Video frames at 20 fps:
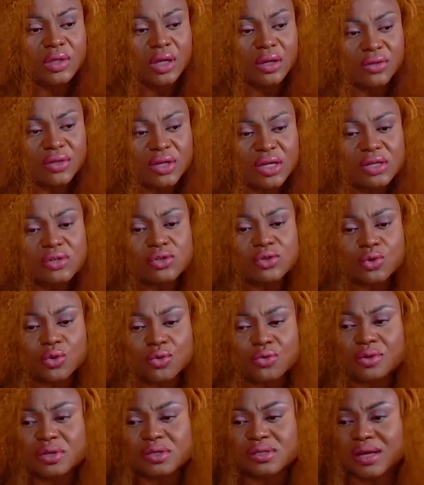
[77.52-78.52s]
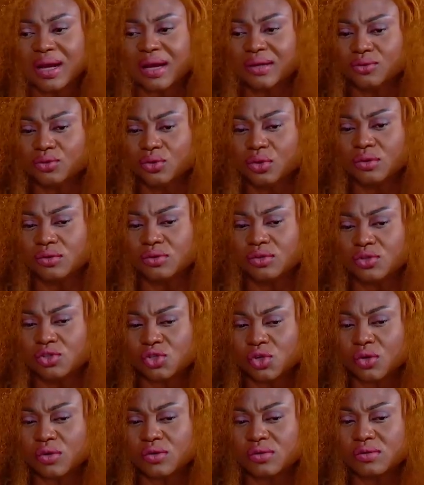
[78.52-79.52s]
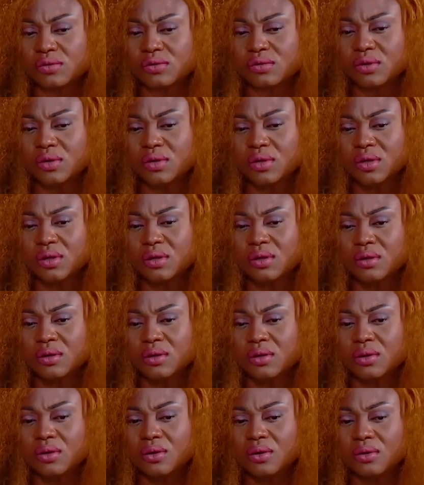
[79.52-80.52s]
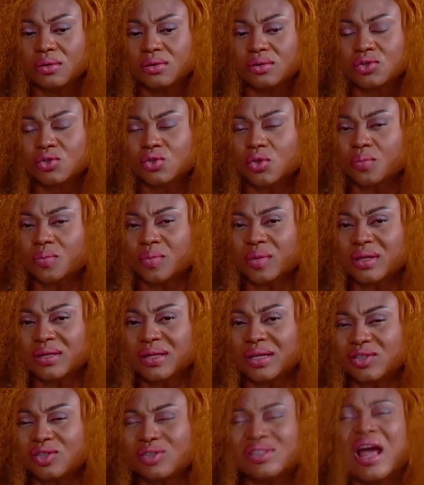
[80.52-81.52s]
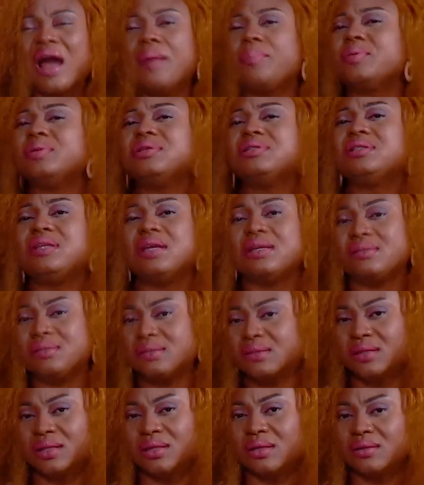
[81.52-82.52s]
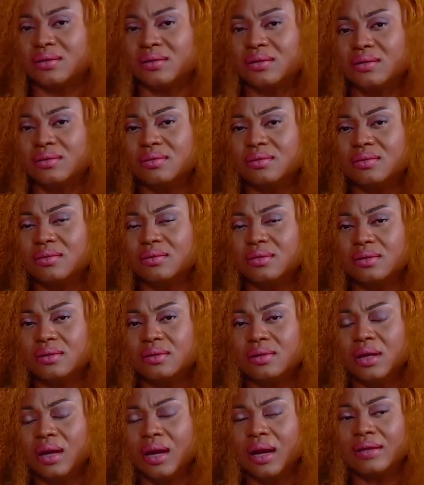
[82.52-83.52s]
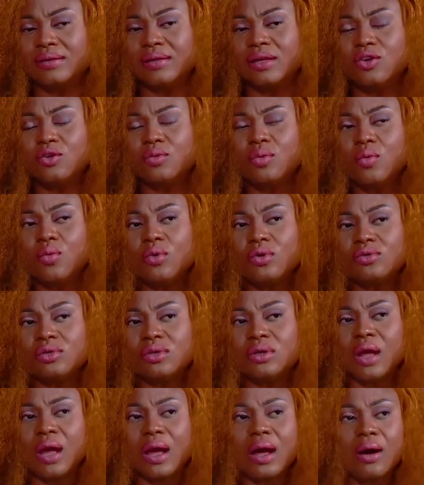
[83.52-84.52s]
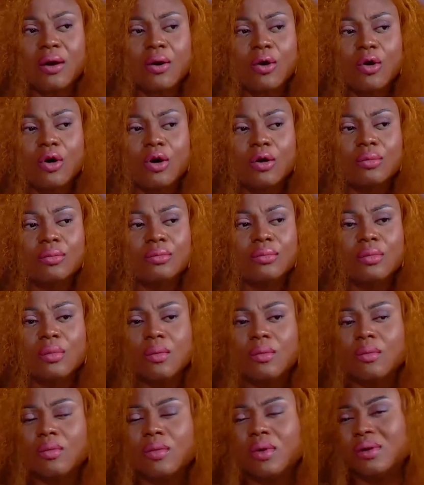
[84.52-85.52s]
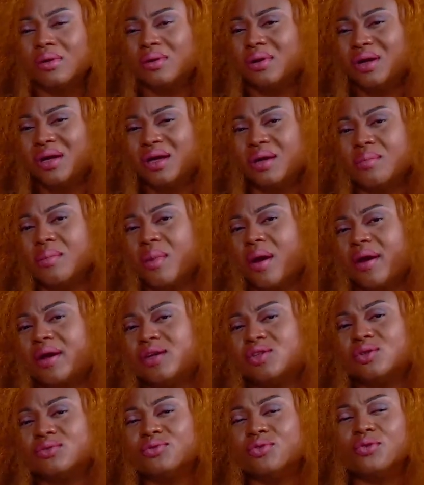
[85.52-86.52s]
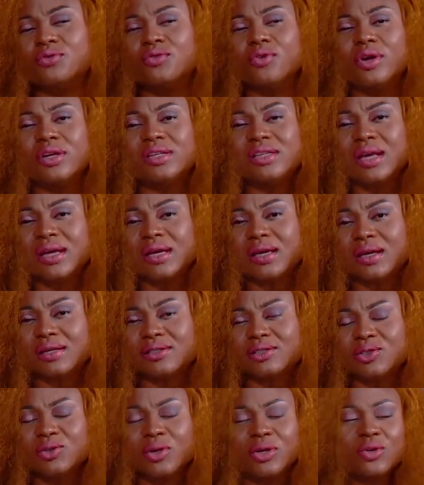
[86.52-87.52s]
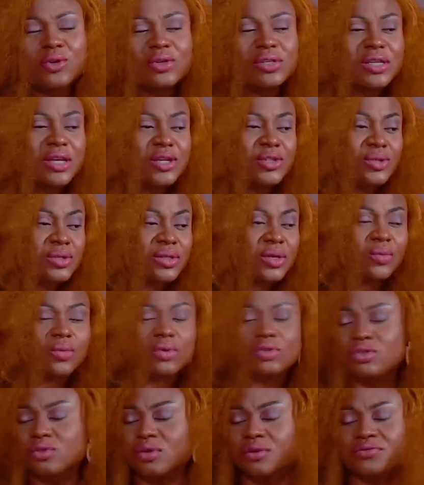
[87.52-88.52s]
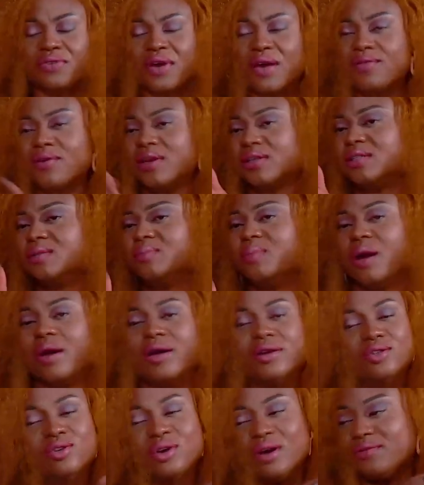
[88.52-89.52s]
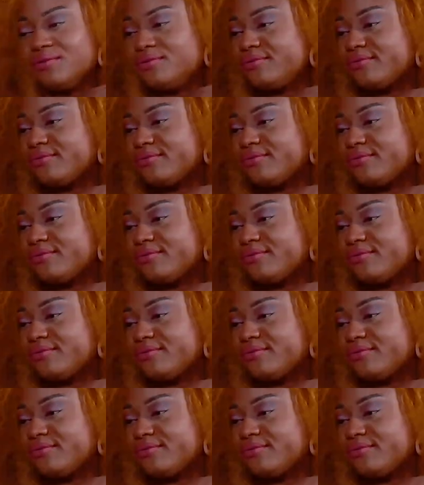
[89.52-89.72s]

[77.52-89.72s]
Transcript: these stories are not just something that just happened yesterday. And then you were wondering how come a marriage of over a decade. You know, in those days, they used to say once you're five years in marriage, you have